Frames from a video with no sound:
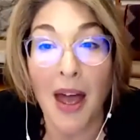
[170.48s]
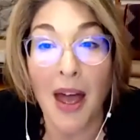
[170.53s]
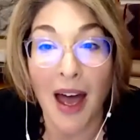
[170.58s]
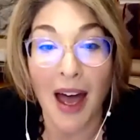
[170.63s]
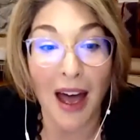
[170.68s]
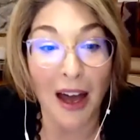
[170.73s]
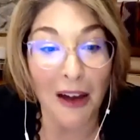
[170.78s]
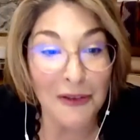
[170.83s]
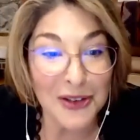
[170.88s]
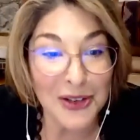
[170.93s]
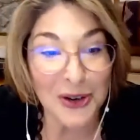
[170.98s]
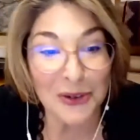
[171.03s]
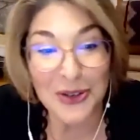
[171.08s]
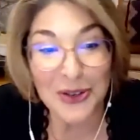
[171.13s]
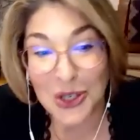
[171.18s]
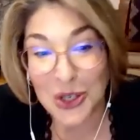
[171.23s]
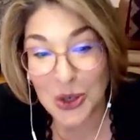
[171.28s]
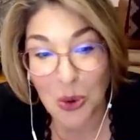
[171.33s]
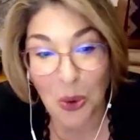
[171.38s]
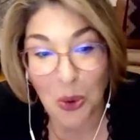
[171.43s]
of sort of
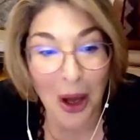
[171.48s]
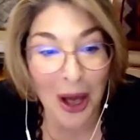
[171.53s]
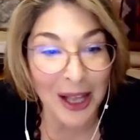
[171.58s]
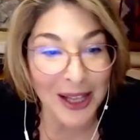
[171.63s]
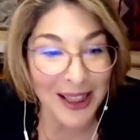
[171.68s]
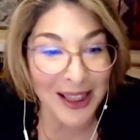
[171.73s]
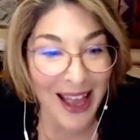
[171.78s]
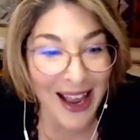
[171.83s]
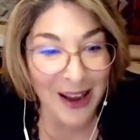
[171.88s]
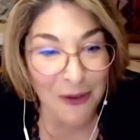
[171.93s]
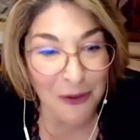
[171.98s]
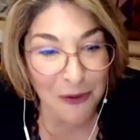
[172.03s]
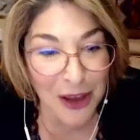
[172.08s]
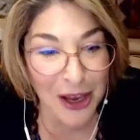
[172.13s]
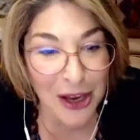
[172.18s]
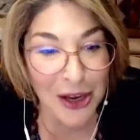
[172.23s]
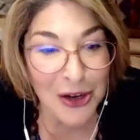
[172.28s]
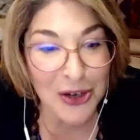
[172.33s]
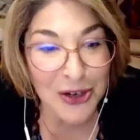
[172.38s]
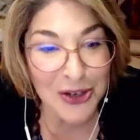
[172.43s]
squad-like
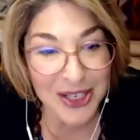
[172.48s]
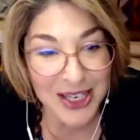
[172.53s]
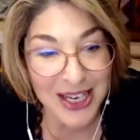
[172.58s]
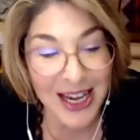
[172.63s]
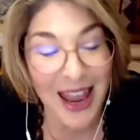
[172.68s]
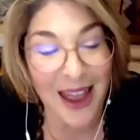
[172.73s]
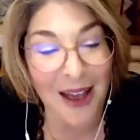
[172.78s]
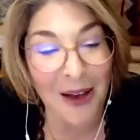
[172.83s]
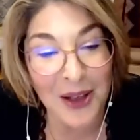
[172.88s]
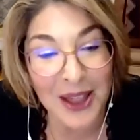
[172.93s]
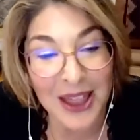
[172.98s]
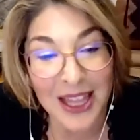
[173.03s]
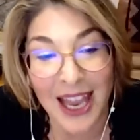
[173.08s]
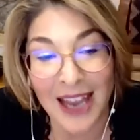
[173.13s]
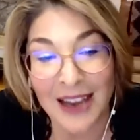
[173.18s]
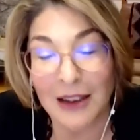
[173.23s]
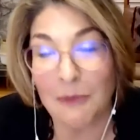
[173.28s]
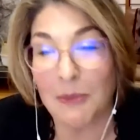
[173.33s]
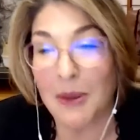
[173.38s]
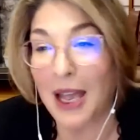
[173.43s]
figures now in the
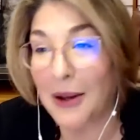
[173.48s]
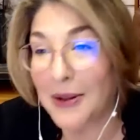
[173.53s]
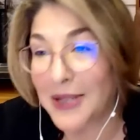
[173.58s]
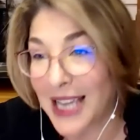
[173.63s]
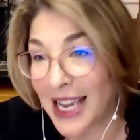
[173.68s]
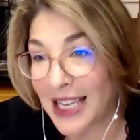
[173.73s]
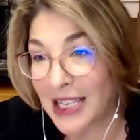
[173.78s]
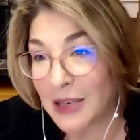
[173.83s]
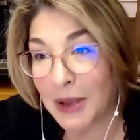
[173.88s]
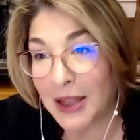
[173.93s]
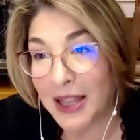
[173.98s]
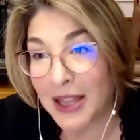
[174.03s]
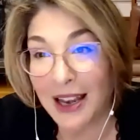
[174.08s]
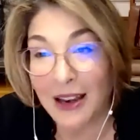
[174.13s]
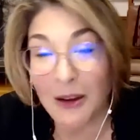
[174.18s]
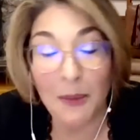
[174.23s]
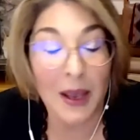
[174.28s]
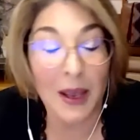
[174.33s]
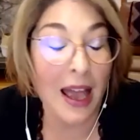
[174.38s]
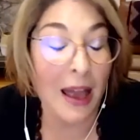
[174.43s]
NDP. I was asked about the
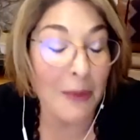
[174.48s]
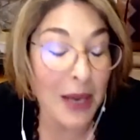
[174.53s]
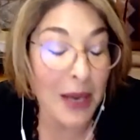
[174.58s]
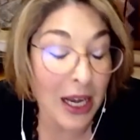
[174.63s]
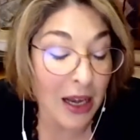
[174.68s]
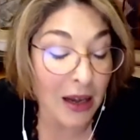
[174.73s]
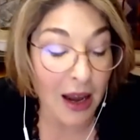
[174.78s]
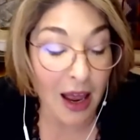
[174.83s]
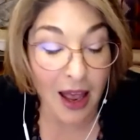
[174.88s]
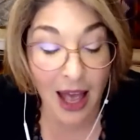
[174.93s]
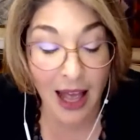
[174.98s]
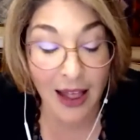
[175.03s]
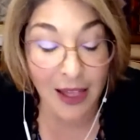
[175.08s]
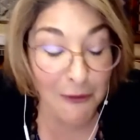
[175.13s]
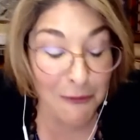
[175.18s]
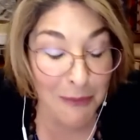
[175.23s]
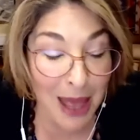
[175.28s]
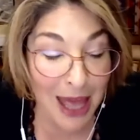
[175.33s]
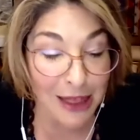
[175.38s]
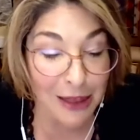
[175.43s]
NDP. I mean, I love
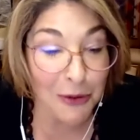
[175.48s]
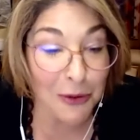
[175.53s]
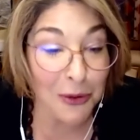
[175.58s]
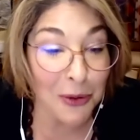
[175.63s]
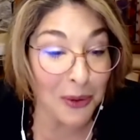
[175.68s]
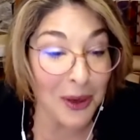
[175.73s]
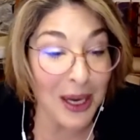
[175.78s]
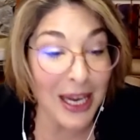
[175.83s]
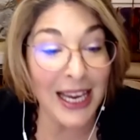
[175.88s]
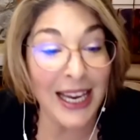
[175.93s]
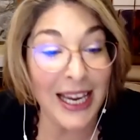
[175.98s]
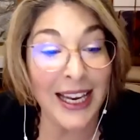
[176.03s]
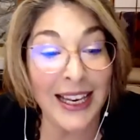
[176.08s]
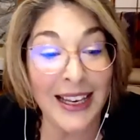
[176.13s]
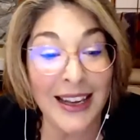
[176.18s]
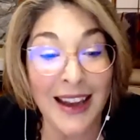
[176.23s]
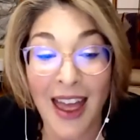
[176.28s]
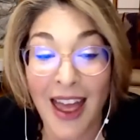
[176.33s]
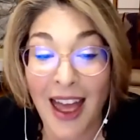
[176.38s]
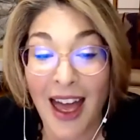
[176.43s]
Matthew Green,
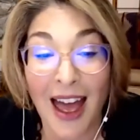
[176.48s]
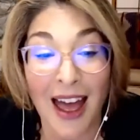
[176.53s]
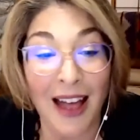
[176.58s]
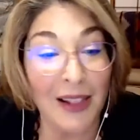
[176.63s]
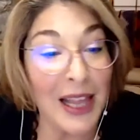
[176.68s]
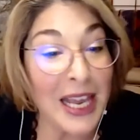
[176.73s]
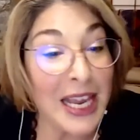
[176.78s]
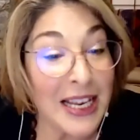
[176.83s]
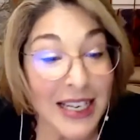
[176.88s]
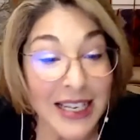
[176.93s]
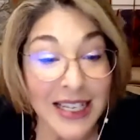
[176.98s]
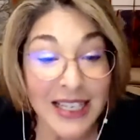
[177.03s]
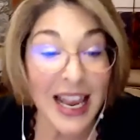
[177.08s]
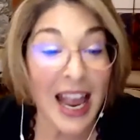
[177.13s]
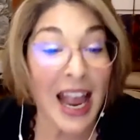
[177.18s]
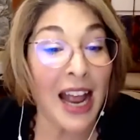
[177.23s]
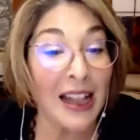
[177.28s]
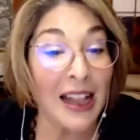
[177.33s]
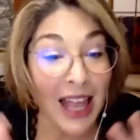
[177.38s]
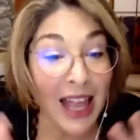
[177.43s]
Leah
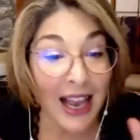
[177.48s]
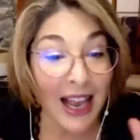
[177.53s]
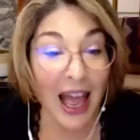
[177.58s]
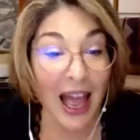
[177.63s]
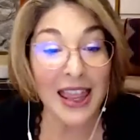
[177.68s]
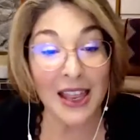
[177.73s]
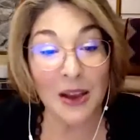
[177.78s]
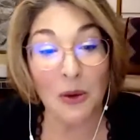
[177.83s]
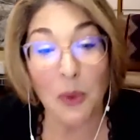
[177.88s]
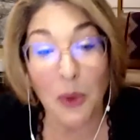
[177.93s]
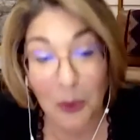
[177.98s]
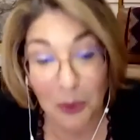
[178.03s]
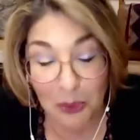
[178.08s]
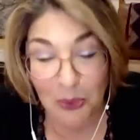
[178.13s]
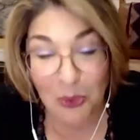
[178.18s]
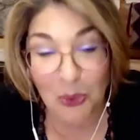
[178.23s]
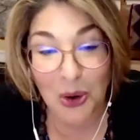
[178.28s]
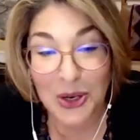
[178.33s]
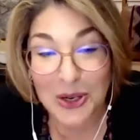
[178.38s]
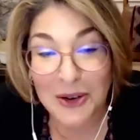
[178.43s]
Gazan. Like, I think
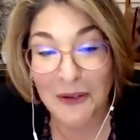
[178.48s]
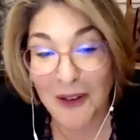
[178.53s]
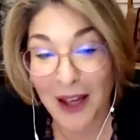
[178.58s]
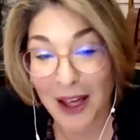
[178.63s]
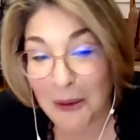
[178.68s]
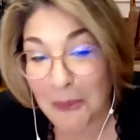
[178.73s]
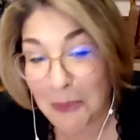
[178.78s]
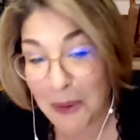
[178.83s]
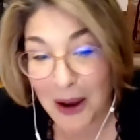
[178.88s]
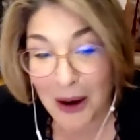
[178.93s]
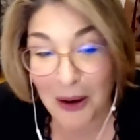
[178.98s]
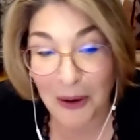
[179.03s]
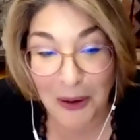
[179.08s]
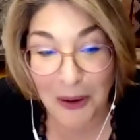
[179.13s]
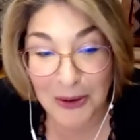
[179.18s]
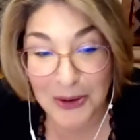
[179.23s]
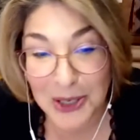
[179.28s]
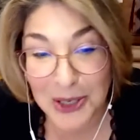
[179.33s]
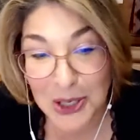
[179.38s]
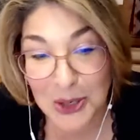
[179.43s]
we're developing our
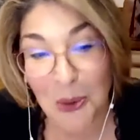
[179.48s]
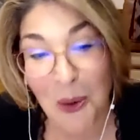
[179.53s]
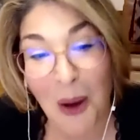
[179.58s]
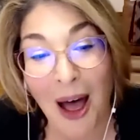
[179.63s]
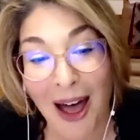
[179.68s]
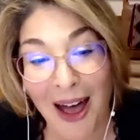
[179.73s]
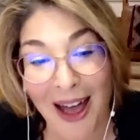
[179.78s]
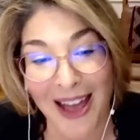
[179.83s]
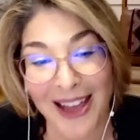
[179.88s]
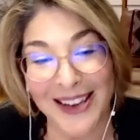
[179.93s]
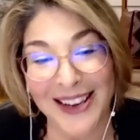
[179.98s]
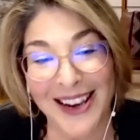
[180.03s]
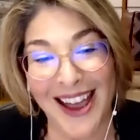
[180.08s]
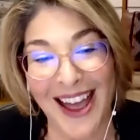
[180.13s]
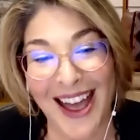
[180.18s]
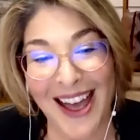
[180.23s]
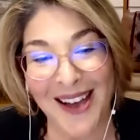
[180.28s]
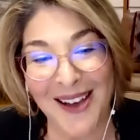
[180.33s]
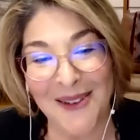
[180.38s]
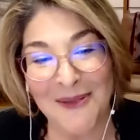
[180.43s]
own squad.
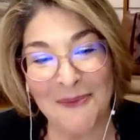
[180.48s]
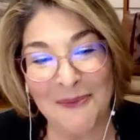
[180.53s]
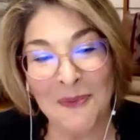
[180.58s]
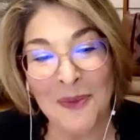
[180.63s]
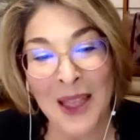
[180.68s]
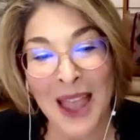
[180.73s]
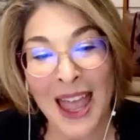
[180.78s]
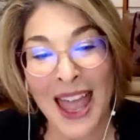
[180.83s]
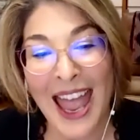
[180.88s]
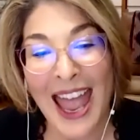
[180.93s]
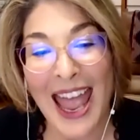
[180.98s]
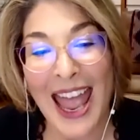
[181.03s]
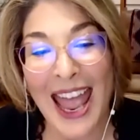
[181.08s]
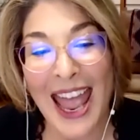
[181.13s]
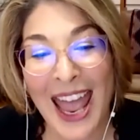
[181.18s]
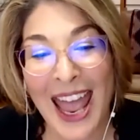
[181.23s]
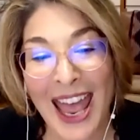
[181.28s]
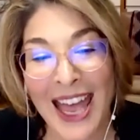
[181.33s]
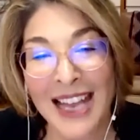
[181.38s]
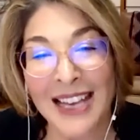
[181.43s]
And
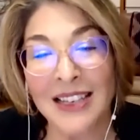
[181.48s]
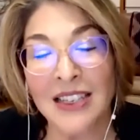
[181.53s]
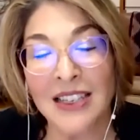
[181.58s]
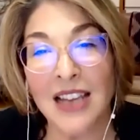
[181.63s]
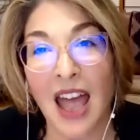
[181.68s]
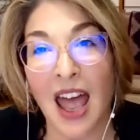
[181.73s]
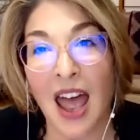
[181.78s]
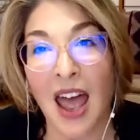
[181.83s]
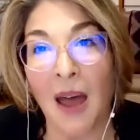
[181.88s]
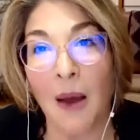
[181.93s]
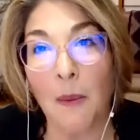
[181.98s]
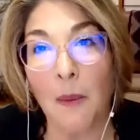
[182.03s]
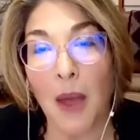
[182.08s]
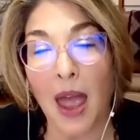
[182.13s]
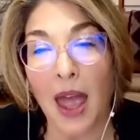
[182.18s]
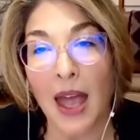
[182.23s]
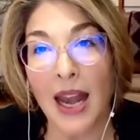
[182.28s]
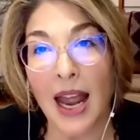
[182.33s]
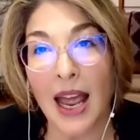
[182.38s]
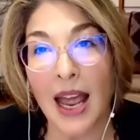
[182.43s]

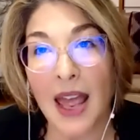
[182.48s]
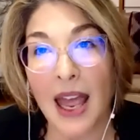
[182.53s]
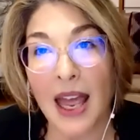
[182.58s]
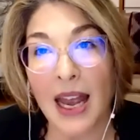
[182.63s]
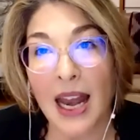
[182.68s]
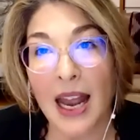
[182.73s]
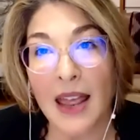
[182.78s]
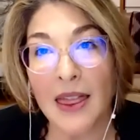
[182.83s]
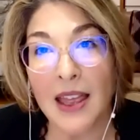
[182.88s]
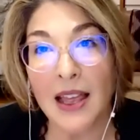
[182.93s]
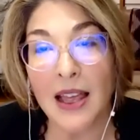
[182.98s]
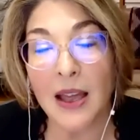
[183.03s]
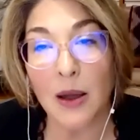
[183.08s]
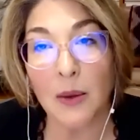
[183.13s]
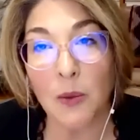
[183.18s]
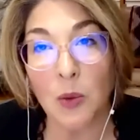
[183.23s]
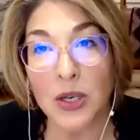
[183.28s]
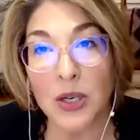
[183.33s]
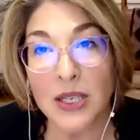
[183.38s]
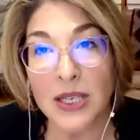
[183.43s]
I think that
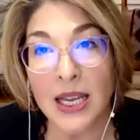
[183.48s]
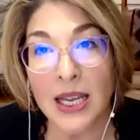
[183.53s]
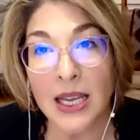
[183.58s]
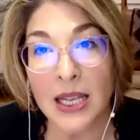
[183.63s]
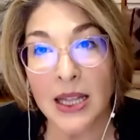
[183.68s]
we're seeing